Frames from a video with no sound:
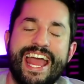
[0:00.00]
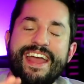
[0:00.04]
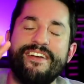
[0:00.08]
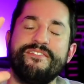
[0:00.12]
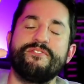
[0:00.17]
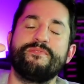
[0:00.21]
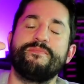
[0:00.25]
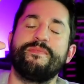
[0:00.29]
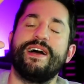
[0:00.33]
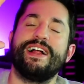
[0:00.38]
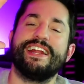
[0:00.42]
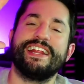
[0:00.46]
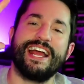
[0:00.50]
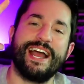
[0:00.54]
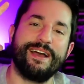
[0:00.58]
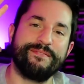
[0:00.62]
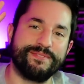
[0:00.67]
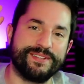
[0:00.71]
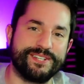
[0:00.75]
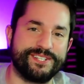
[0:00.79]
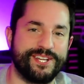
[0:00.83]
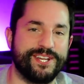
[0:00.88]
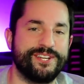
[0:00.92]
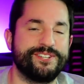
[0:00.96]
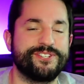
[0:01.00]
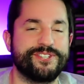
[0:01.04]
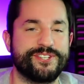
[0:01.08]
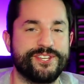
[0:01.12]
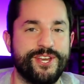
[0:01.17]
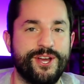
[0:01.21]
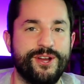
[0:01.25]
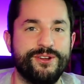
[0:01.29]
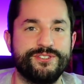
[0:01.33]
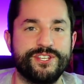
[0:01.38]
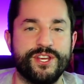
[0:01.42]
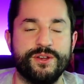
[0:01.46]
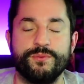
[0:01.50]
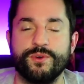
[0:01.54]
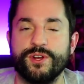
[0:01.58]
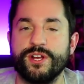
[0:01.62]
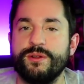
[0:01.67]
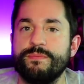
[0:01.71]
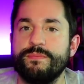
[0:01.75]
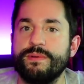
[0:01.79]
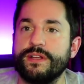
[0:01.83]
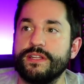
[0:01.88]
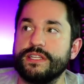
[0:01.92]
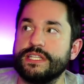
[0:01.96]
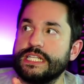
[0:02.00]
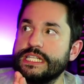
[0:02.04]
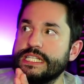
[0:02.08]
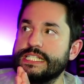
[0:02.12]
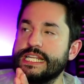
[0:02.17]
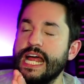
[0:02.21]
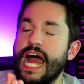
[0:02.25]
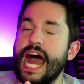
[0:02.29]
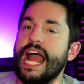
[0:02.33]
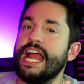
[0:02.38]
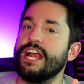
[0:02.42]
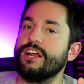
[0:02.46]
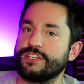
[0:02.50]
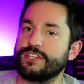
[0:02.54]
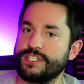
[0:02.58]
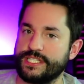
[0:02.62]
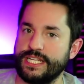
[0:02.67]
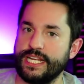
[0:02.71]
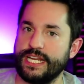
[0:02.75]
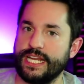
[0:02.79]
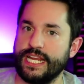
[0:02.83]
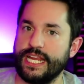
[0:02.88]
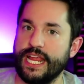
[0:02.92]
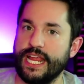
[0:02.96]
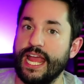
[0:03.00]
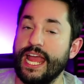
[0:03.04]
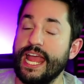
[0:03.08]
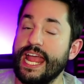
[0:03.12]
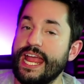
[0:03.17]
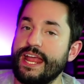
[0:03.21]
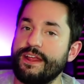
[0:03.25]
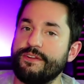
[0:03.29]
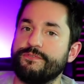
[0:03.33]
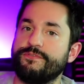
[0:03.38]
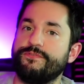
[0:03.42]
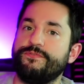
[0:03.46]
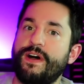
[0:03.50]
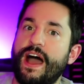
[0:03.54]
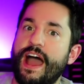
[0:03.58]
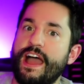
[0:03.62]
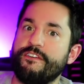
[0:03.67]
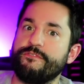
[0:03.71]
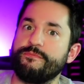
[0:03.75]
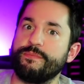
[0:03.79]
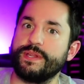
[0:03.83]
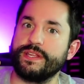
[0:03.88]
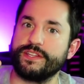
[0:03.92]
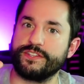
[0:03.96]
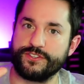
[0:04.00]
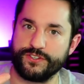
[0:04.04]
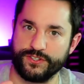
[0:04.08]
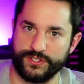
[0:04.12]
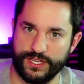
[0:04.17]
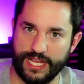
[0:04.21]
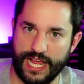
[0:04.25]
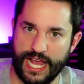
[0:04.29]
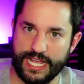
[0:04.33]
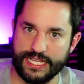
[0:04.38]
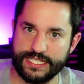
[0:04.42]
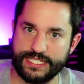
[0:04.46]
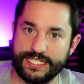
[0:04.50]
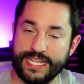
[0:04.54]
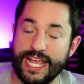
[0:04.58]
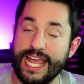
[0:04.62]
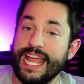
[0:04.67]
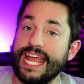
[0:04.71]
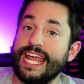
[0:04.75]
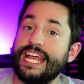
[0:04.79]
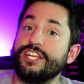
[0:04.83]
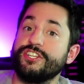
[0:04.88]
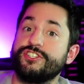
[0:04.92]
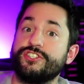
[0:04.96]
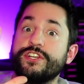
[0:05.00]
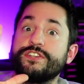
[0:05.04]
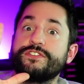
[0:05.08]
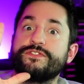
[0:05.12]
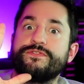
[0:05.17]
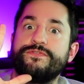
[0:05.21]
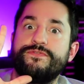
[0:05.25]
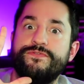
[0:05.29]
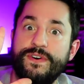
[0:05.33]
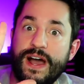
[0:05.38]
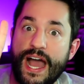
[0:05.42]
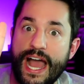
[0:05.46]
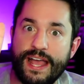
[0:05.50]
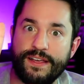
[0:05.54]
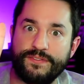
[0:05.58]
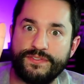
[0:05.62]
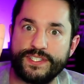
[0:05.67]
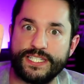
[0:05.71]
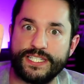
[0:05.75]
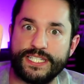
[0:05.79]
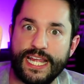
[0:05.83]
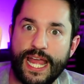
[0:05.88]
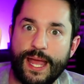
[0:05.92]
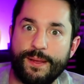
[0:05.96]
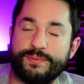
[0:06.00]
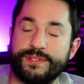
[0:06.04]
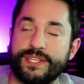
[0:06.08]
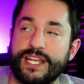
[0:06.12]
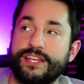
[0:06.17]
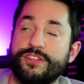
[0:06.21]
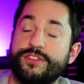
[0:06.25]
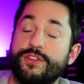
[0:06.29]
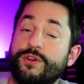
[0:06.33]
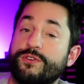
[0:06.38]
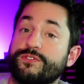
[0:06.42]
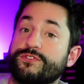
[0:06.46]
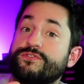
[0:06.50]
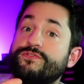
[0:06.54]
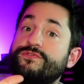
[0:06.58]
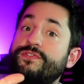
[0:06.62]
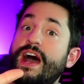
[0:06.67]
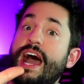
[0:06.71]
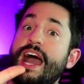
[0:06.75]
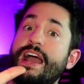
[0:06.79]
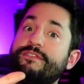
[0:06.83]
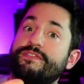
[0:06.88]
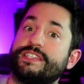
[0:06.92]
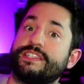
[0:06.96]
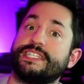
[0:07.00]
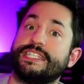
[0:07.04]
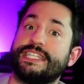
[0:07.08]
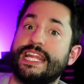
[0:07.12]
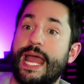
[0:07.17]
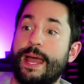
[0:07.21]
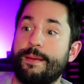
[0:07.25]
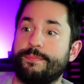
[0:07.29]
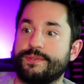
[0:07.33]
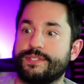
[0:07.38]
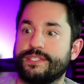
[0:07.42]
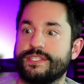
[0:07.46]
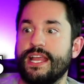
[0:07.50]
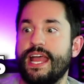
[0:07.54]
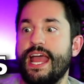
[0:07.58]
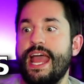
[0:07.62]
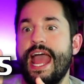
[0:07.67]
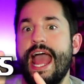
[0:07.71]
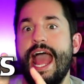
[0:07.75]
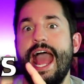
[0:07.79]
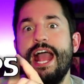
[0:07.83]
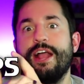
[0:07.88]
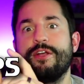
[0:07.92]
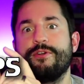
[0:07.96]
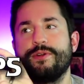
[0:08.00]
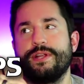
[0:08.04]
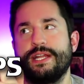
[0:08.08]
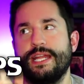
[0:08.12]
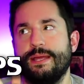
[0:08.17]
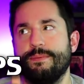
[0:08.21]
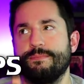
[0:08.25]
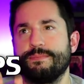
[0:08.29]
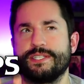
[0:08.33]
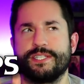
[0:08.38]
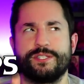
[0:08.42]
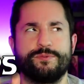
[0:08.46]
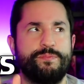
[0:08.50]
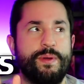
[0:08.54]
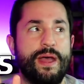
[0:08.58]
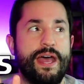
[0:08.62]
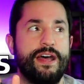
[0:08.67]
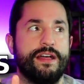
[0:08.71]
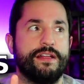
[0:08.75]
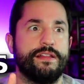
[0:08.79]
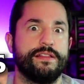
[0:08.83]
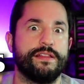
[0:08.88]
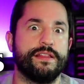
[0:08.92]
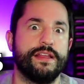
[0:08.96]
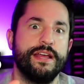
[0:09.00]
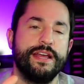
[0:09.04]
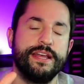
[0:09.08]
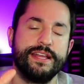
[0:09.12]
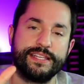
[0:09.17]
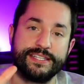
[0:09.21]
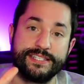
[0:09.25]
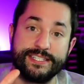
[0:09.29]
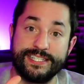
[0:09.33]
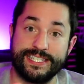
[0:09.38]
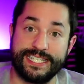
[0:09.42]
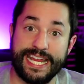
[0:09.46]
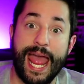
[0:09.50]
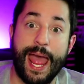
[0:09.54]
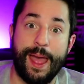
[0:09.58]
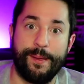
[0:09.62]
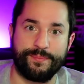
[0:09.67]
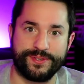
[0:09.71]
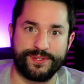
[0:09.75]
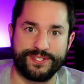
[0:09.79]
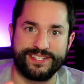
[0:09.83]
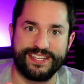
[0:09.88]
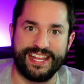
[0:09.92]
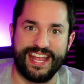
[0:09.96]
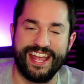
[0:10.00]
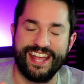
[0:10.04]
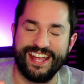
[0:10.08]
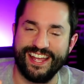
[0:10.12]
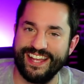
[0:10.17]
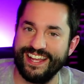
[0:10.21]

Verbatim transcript: Hey everybody, I'm the Dungeon Coach, and we're going to build an entire city in five minutes or less in just five steps, and those five steps acronyms spell steps.